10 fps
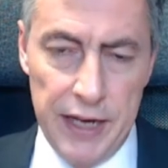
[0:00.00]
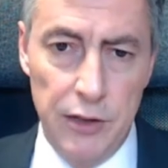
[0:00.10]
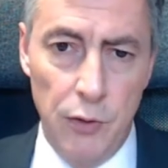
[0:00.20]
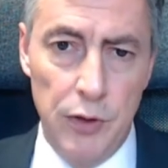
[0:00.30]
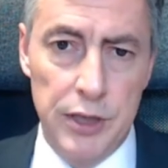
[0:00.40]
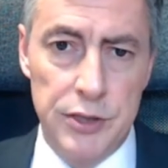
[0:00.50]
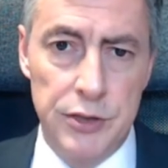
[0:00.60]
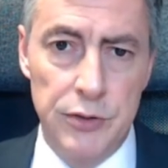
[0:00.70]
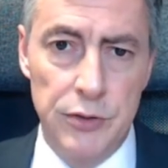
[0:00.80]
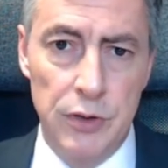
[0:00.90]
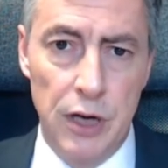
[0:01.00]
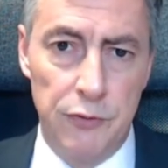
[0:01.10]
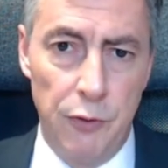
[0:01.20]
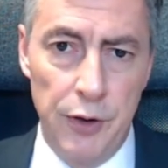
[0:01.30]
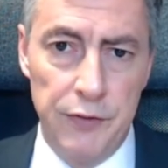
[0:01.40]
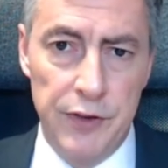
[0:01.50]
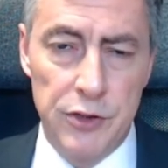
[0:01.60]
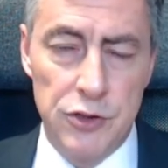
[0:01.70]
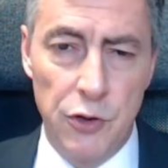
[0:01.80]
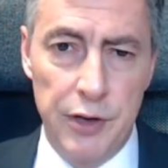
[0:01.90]
and in order to avoid
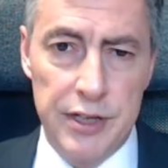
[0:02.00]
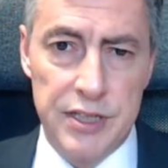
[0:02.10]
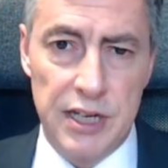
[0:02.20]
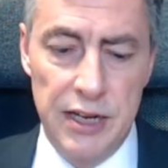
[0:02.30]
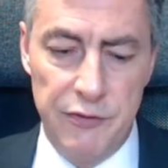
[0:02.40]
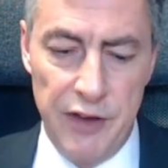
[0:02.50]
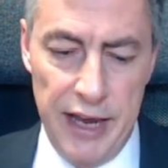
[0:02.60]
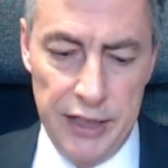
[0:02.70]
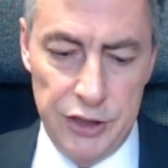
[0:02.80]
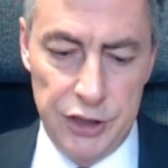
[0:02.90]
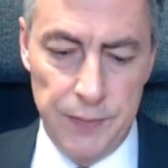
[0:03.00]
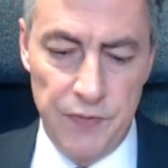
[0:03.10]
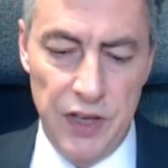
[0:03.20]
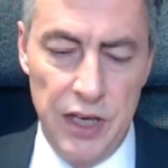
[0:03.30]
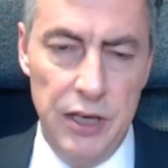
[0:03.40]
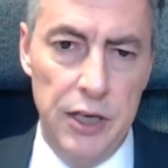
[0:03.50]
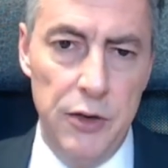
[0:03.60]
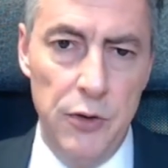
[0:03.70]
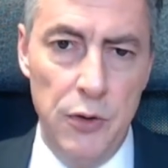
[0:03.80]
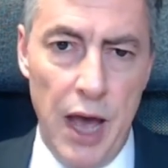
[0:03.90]
the notorious cliff edge, the
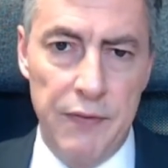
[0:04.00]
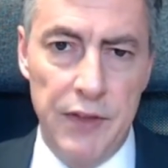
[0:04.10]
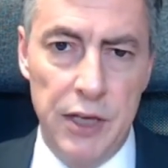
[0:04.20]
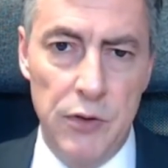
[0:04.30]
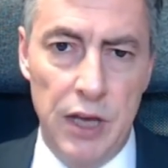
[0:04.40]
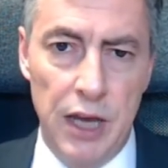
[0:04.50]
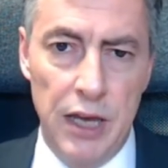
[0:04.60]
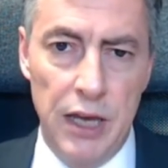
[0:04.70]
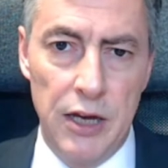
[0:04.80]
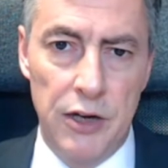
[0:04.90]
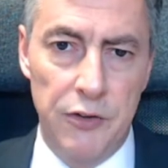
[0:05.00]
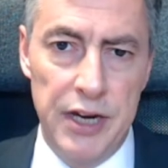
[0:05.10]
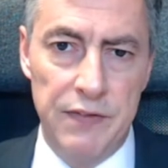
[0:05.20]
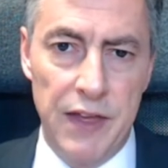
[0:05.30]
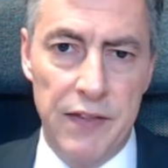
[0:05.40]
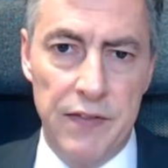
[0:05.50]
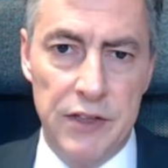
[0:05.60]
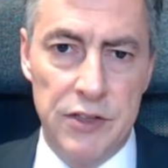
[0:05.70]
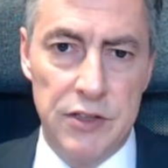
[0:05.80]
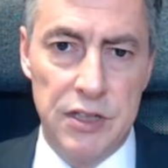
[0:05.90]
EU and the UK agreed
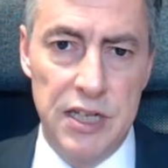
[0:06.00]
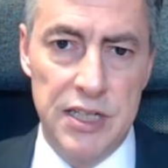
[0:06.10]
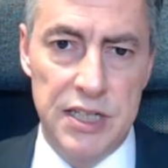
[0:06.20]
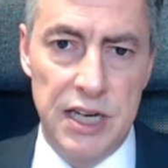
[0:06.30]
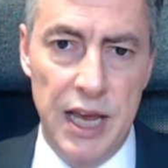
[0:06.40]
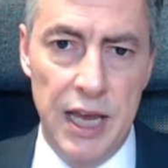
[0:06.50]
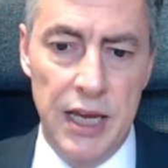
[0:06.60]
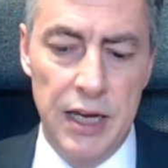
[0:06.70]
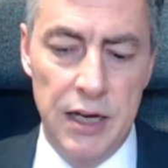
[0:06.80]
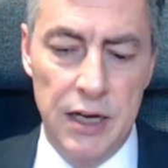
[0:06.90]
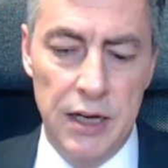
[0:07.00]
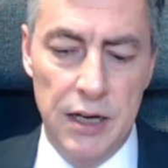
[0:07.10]
that the TCA